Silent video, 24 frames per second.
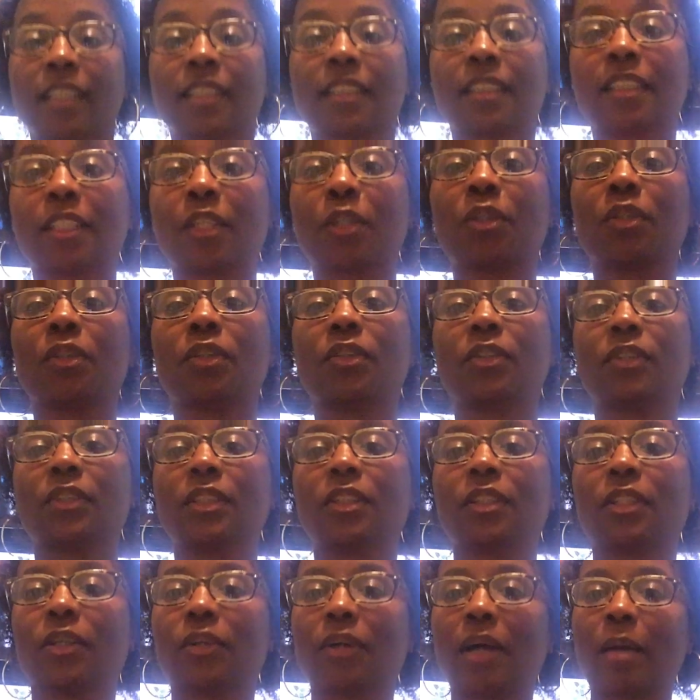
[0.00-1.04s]
So,
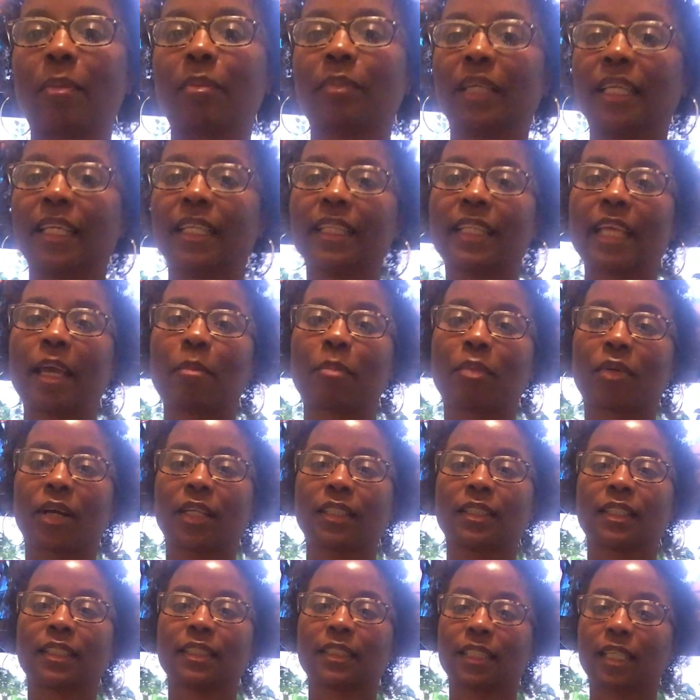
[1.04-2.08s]
you know, I'm in that
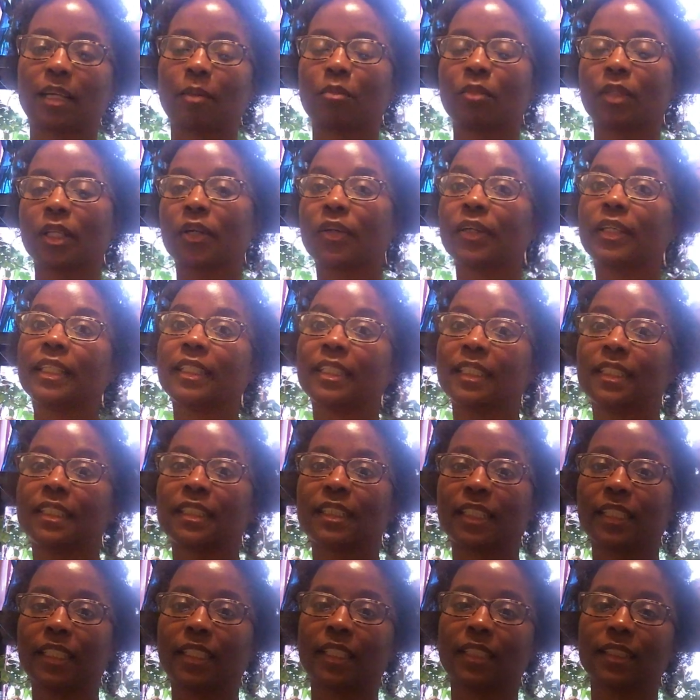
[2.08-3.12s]
process and I'm learning these
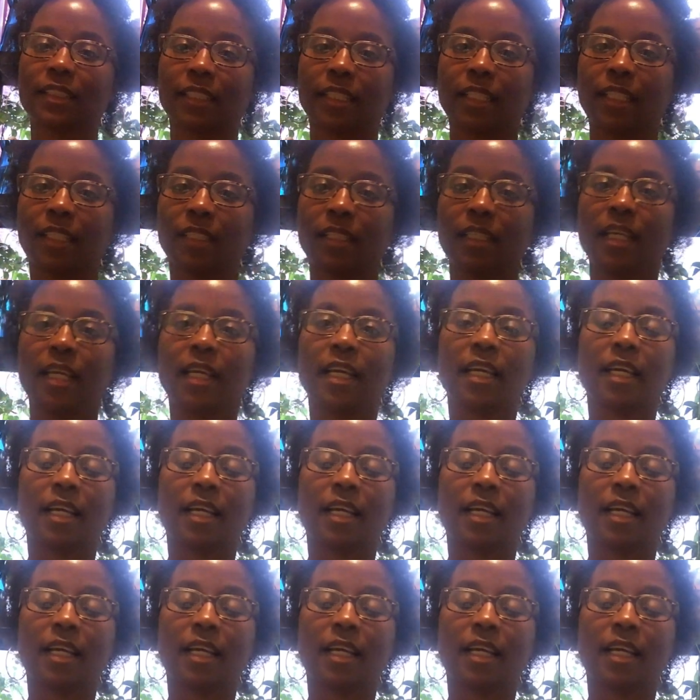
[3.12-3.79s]
things. And